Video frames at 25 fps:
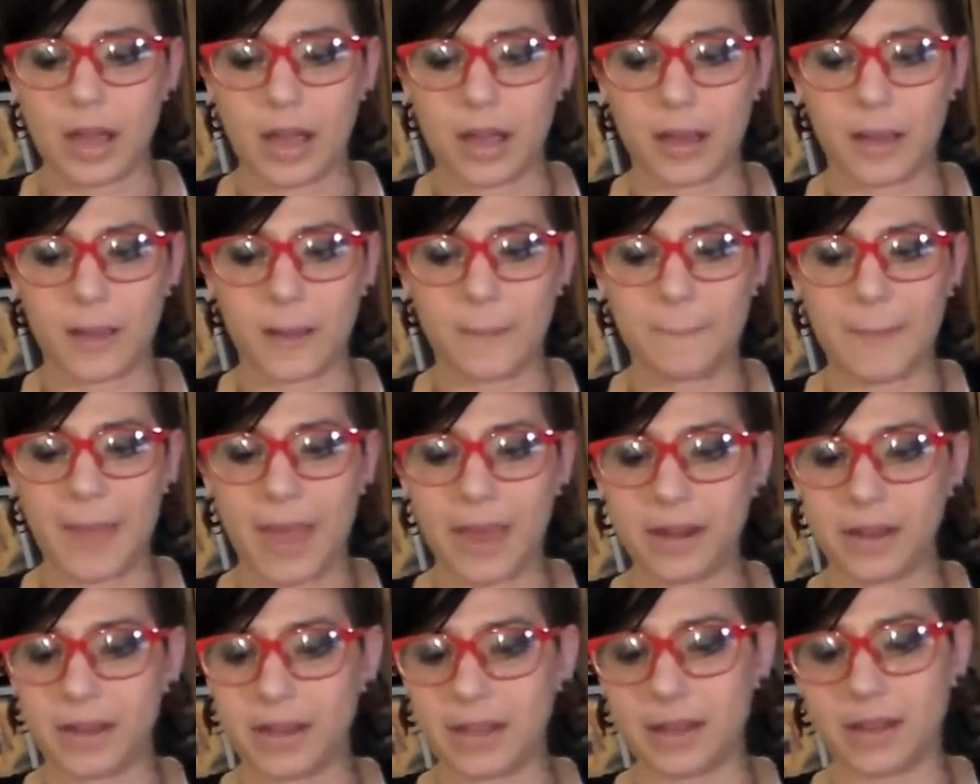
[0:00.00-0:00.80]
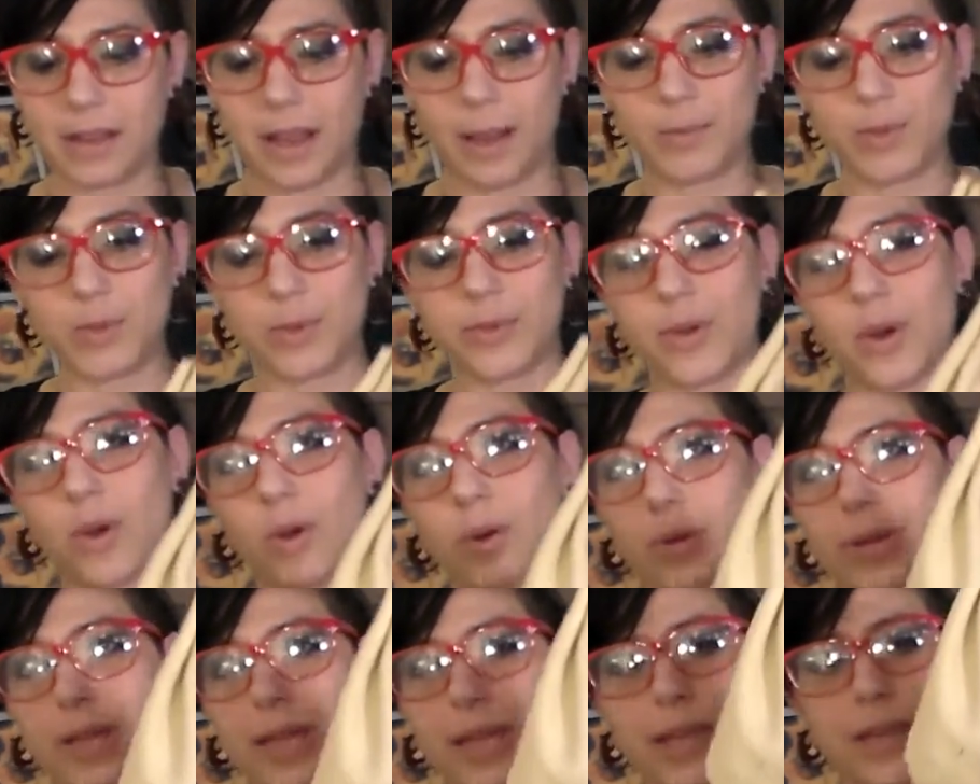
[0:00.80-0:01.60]
And it comes with the
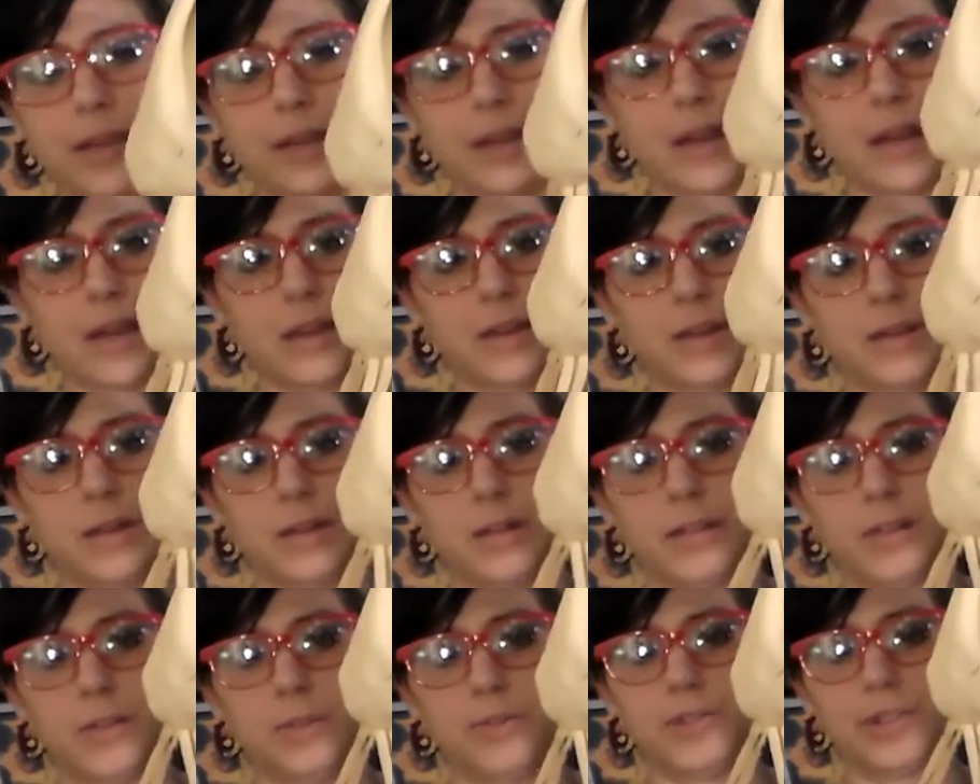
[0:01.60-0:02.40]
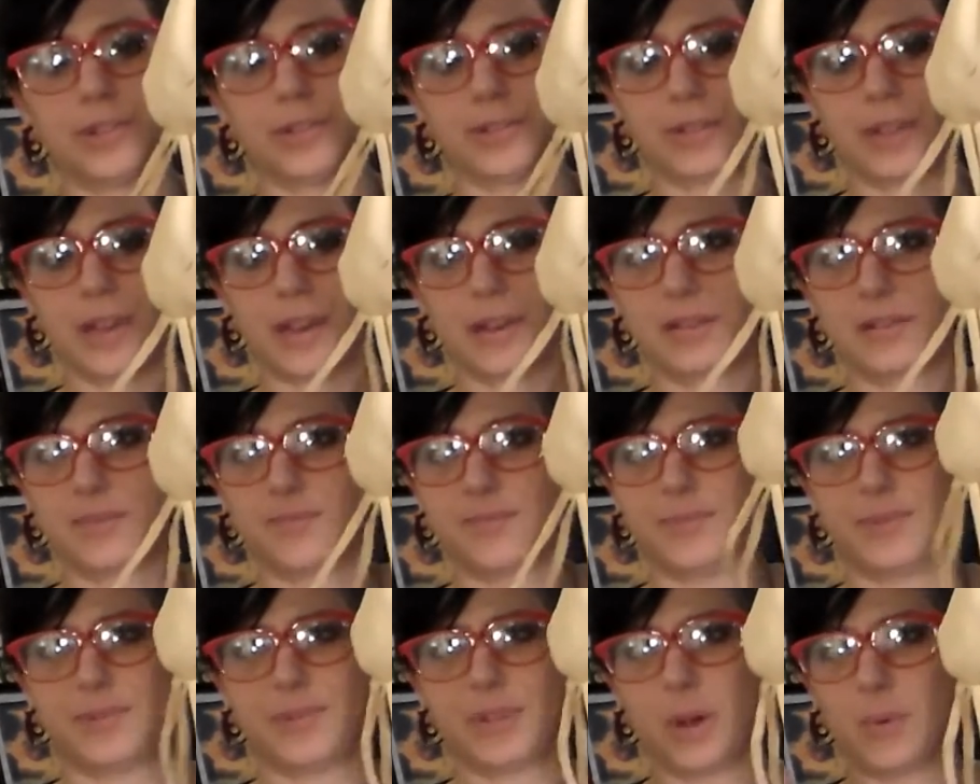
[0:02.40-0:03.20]
whole kit, and you just kind
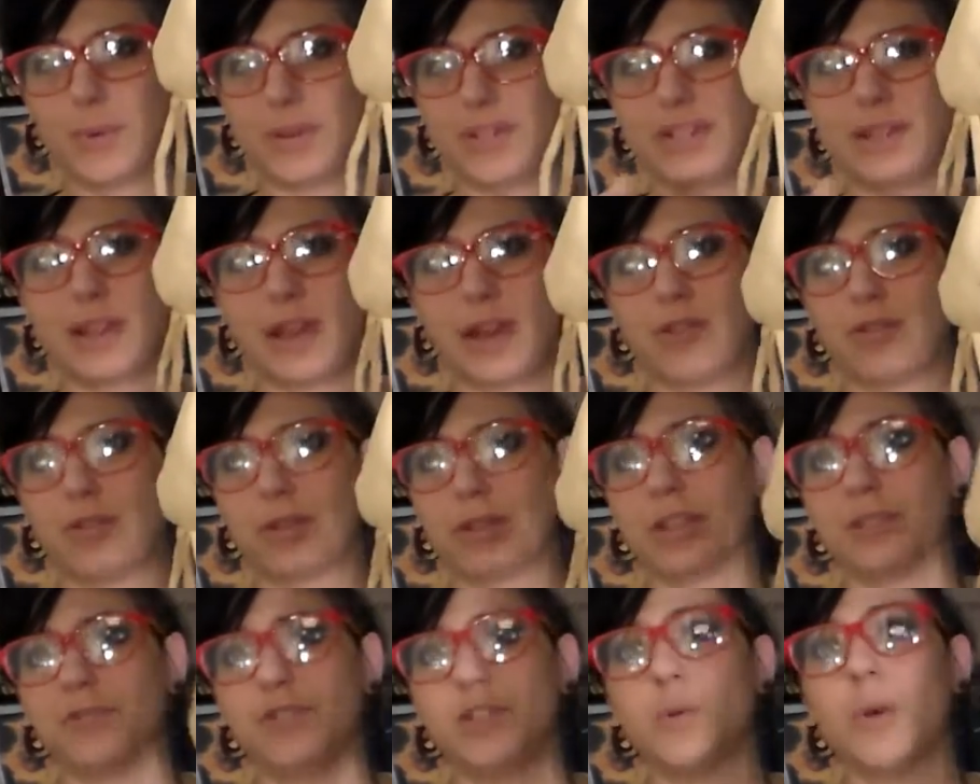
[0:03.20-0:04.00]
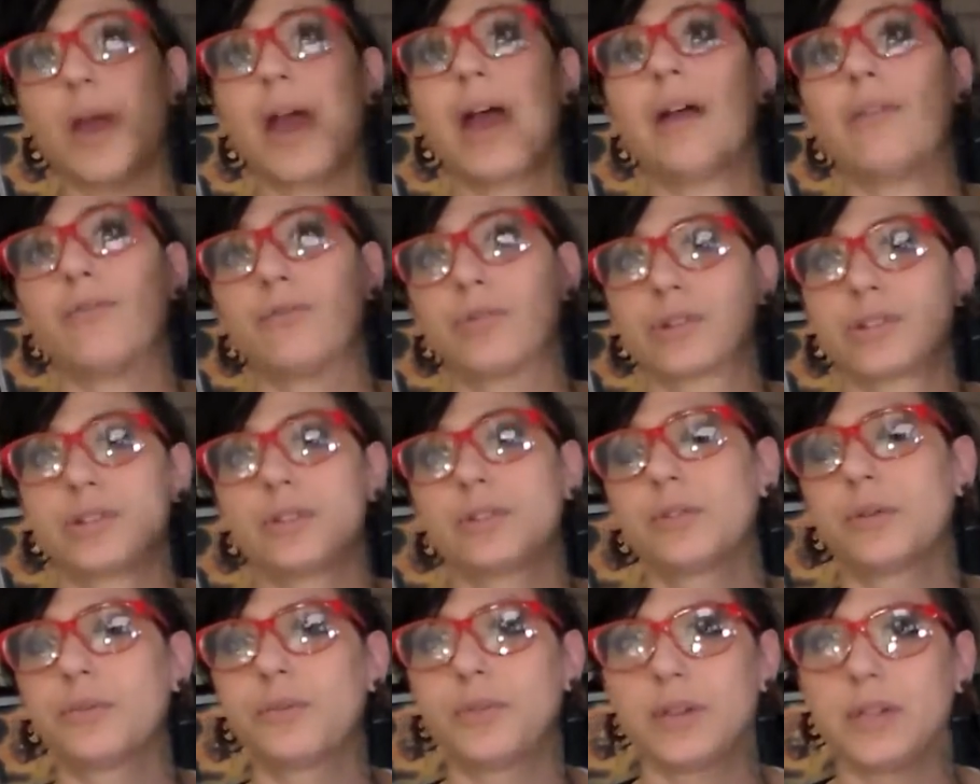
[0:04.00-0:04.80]
of sew it together. It gives you every
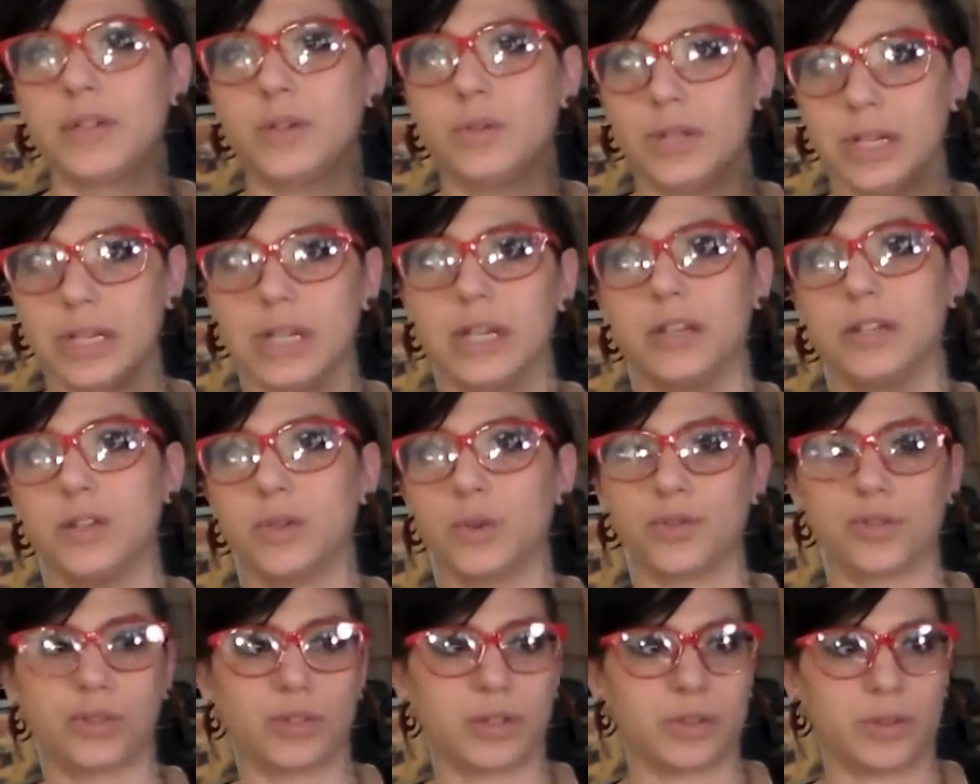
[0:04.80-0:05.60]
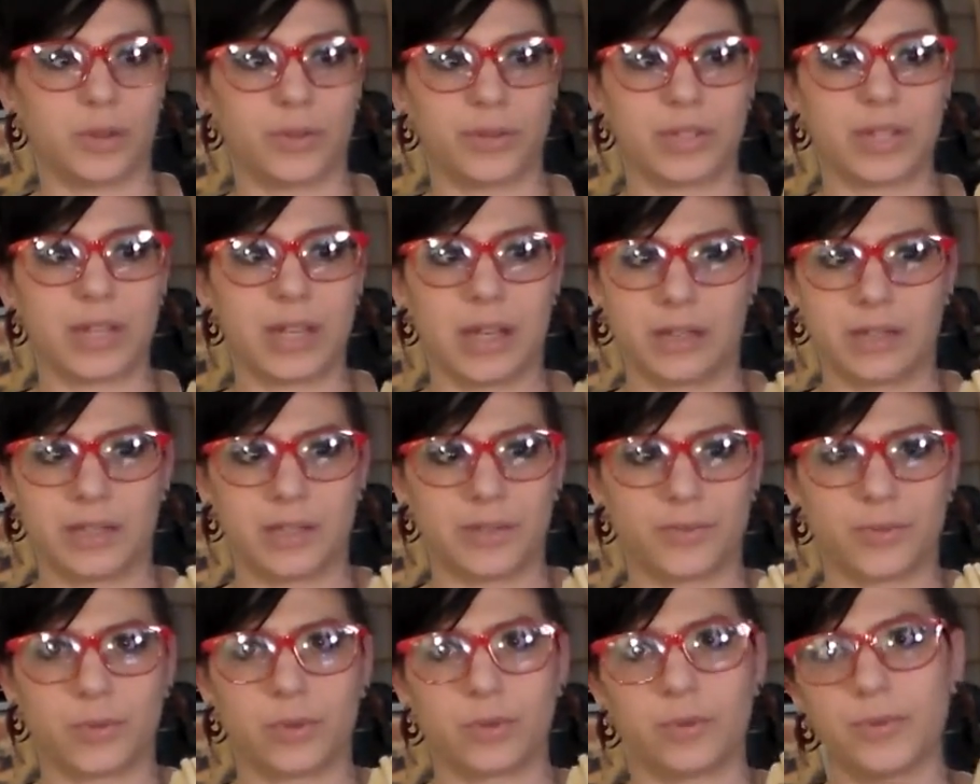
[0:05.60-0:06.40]
single thing you need usually in those
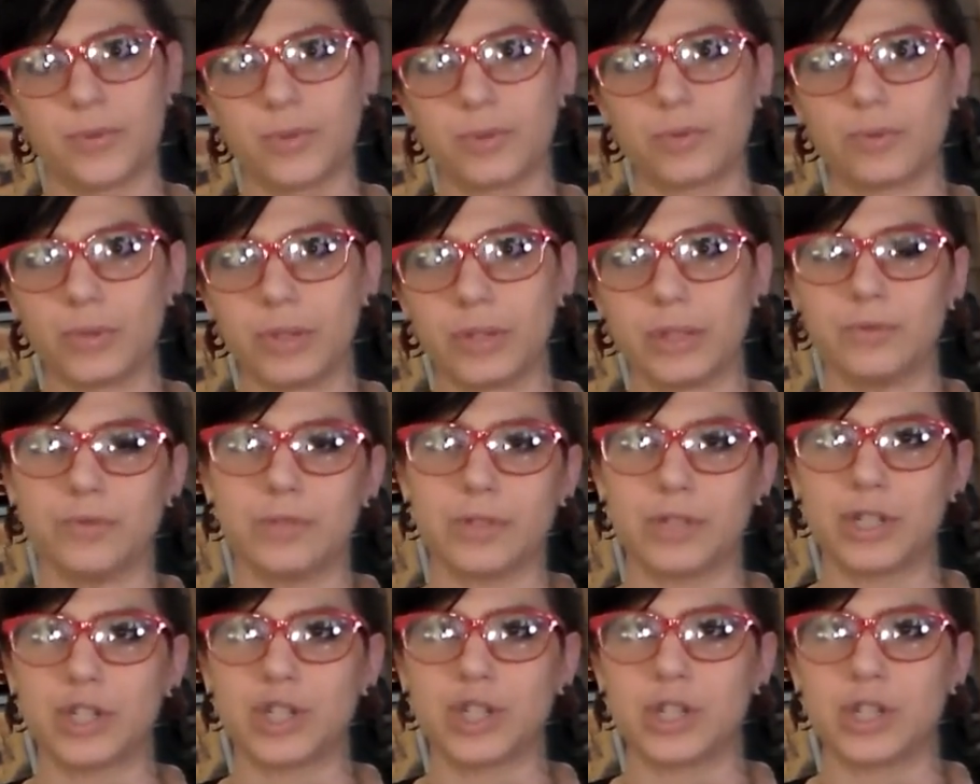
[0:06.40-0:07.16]
kits for really, really